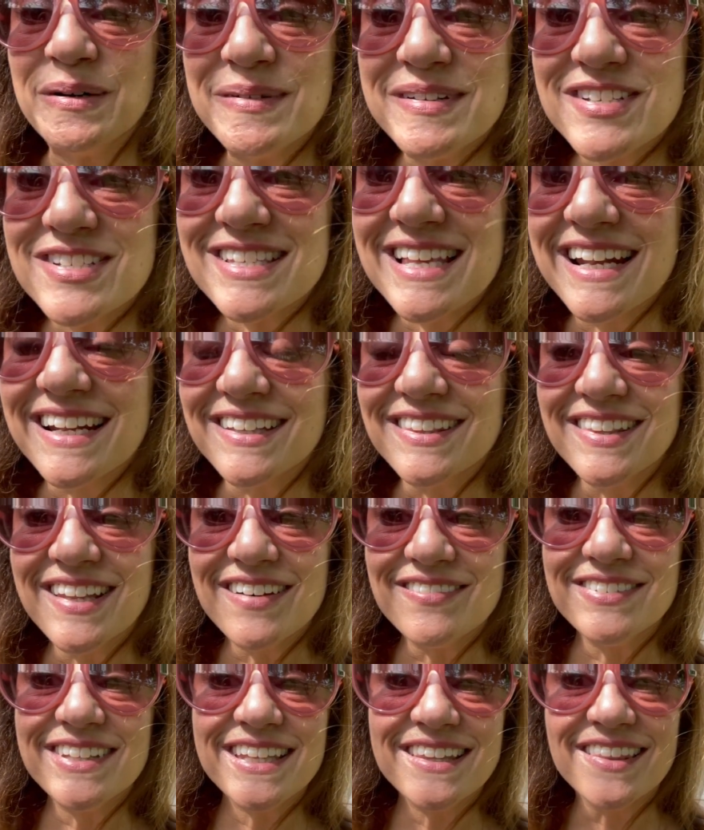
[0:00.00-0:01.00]
we just had a
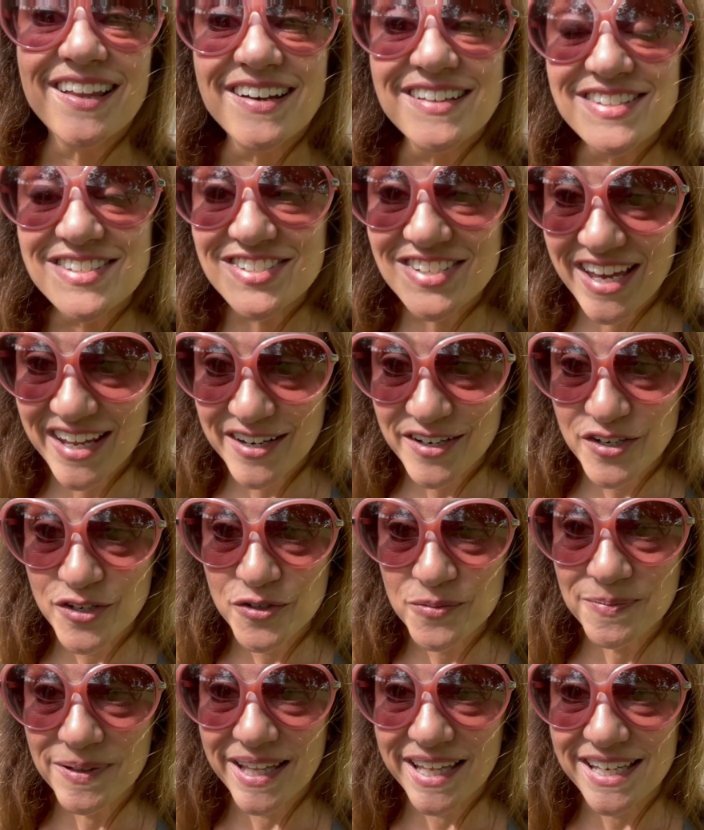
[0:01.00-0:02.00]
lovely lunch at a new
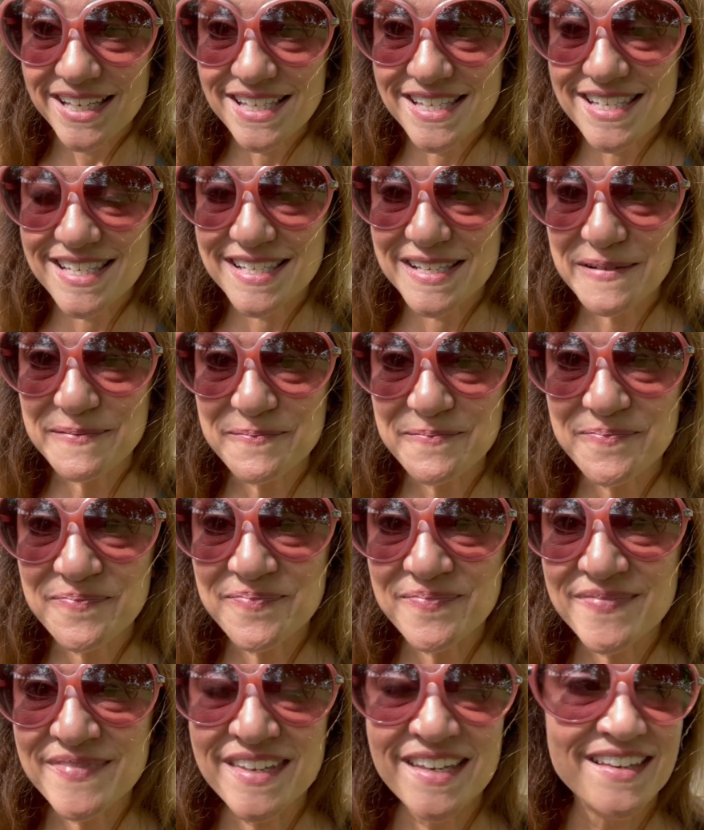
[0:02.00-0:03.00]
place,
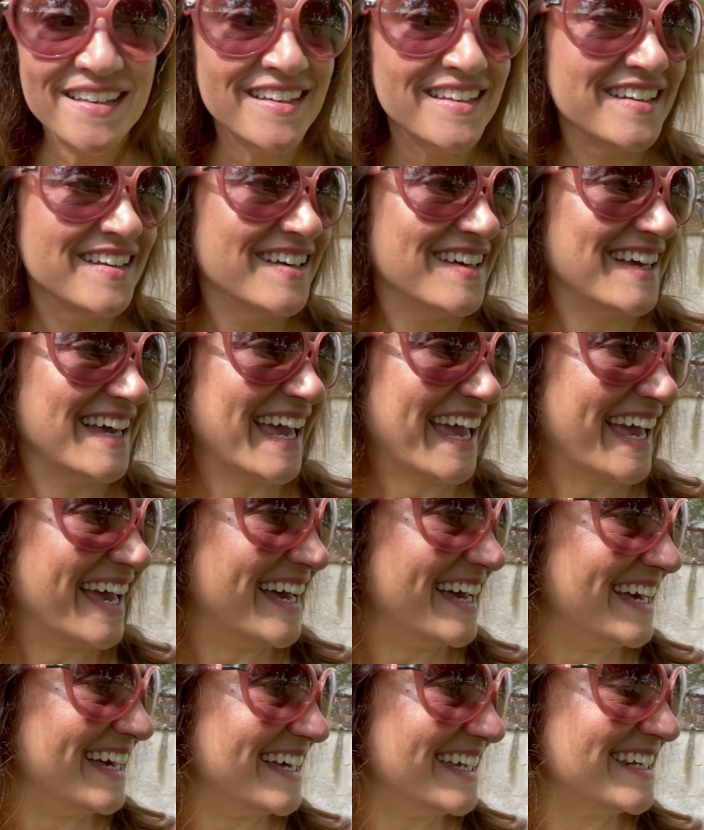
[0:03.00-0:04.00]

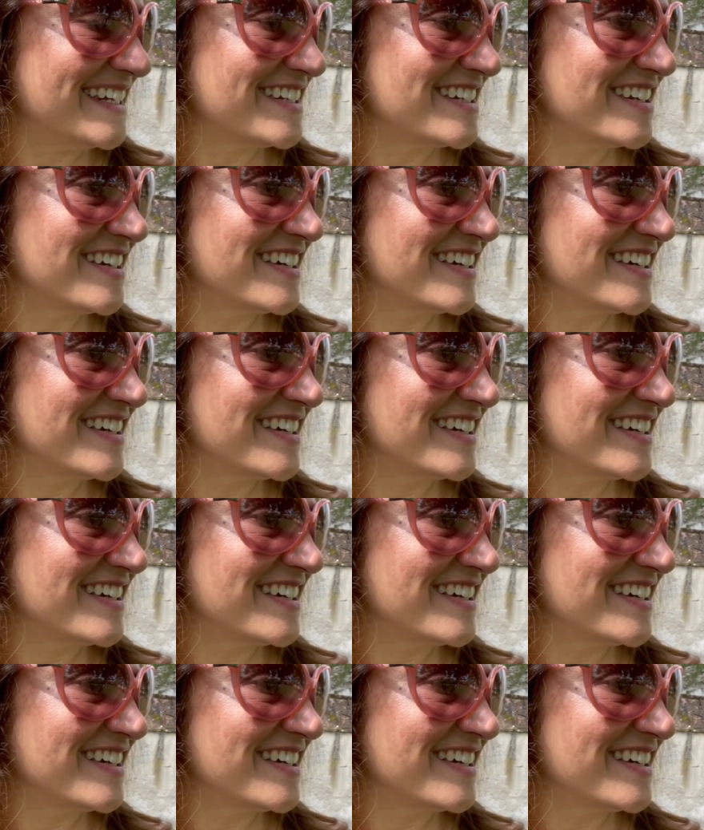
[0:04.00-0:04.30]
and